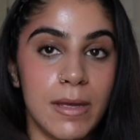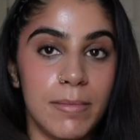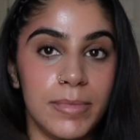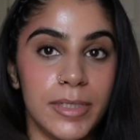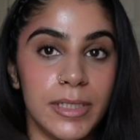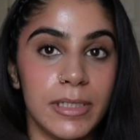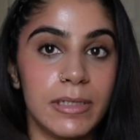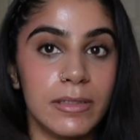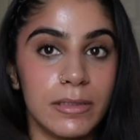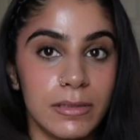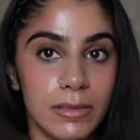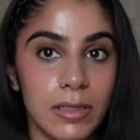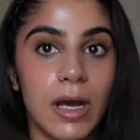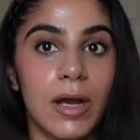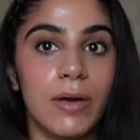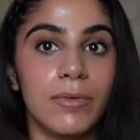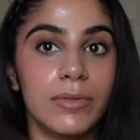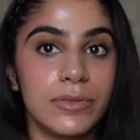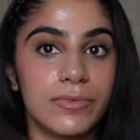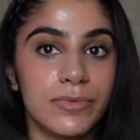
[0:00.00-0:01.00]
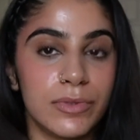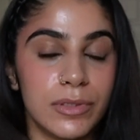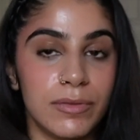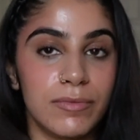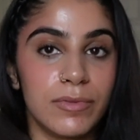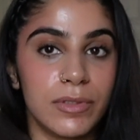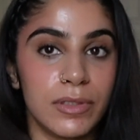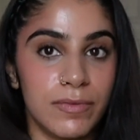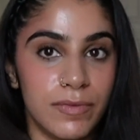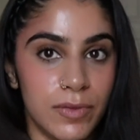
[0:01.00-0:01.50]
but I was really,
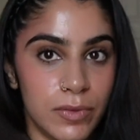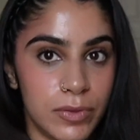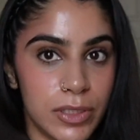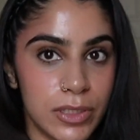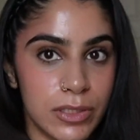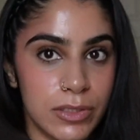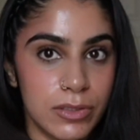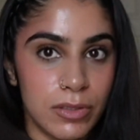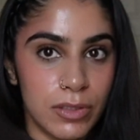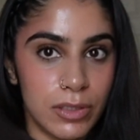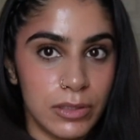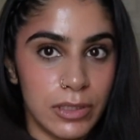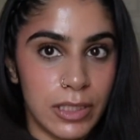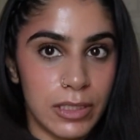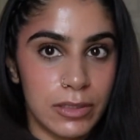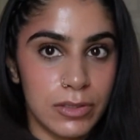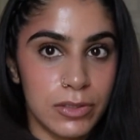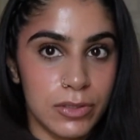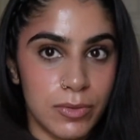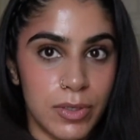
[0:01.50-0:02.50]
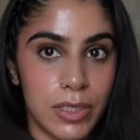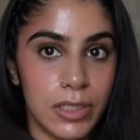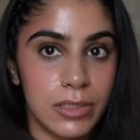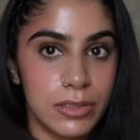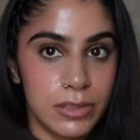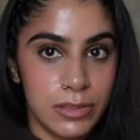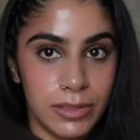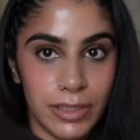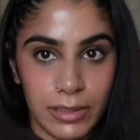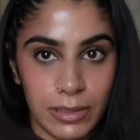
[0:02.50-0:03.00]
really focused on like
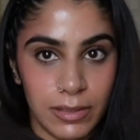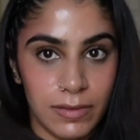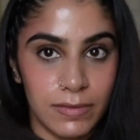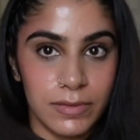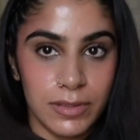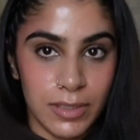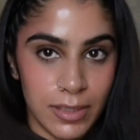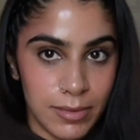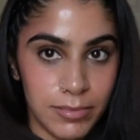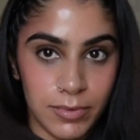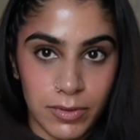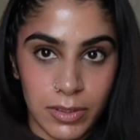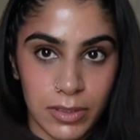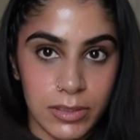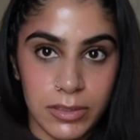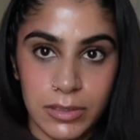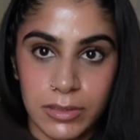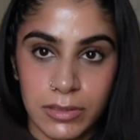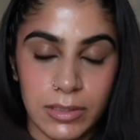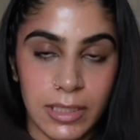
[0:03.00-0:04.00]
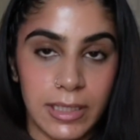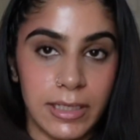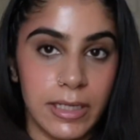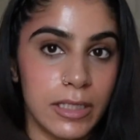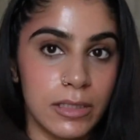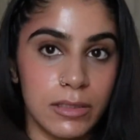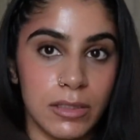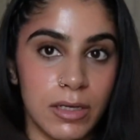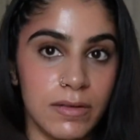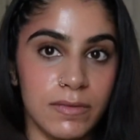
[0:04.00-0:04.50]
squats, deadlifts, hip thrusts. Like, I
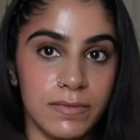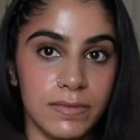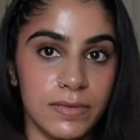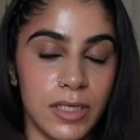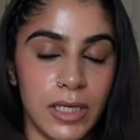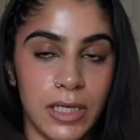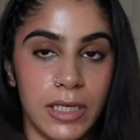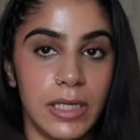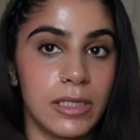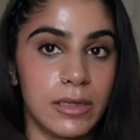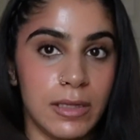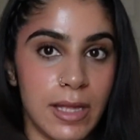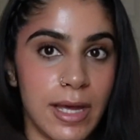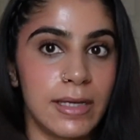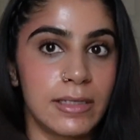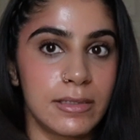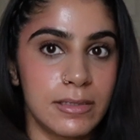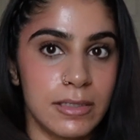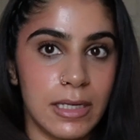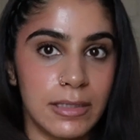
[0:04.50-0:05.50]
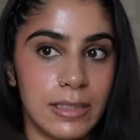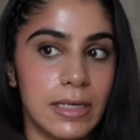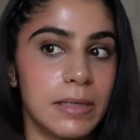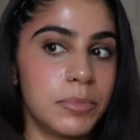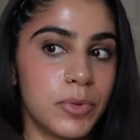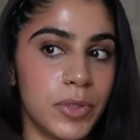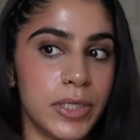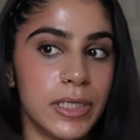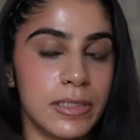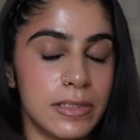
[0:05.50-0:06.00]
loved hitting legs at
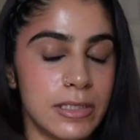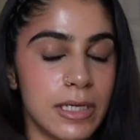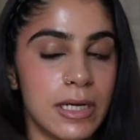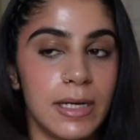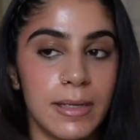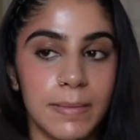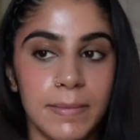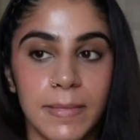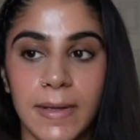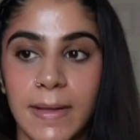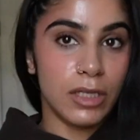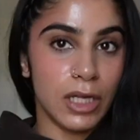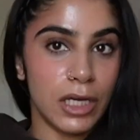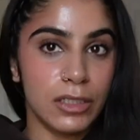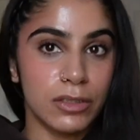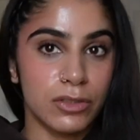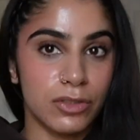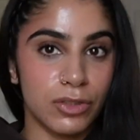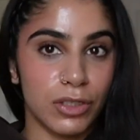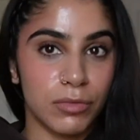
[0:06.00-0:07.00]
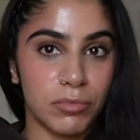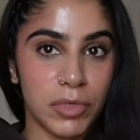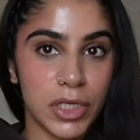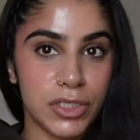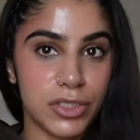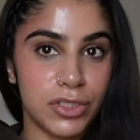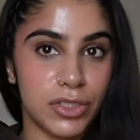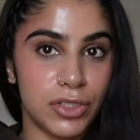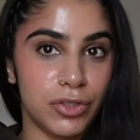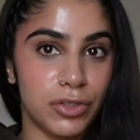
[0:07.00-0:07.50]
that point in time. Then during my
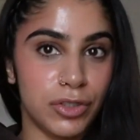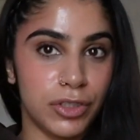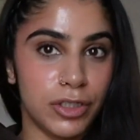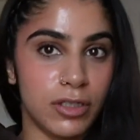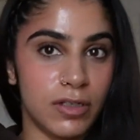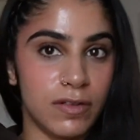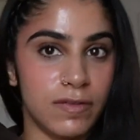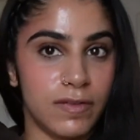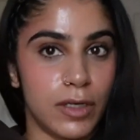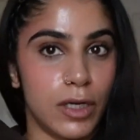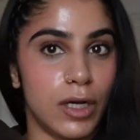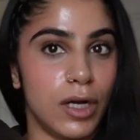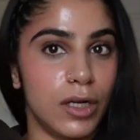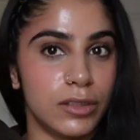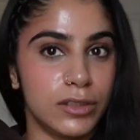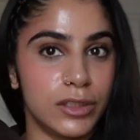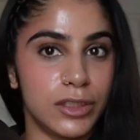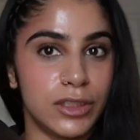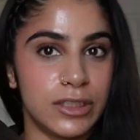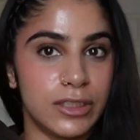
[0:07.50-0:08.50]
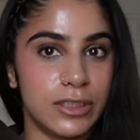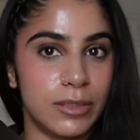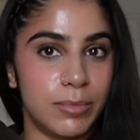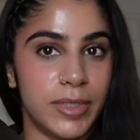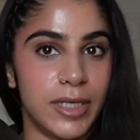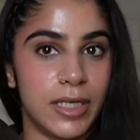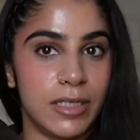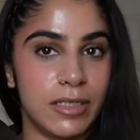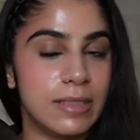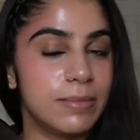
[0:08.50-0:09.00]
senior year of college, the
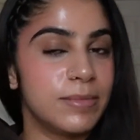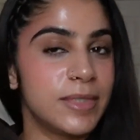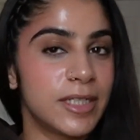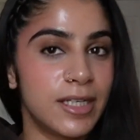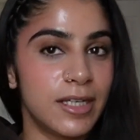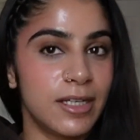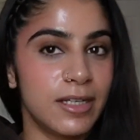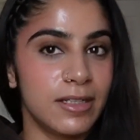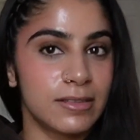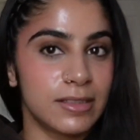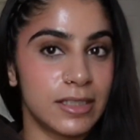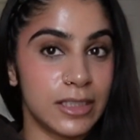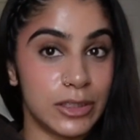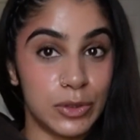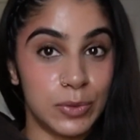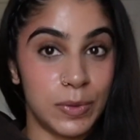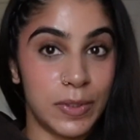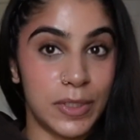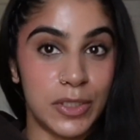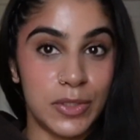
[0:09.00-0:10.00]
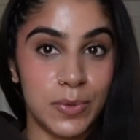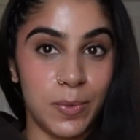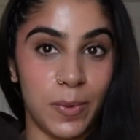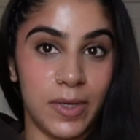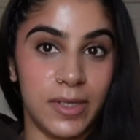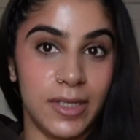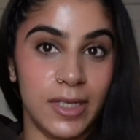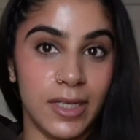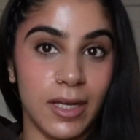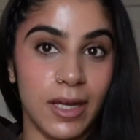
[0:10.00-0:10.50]
pandemic hit in
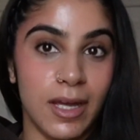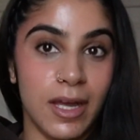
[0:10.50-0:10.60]
2020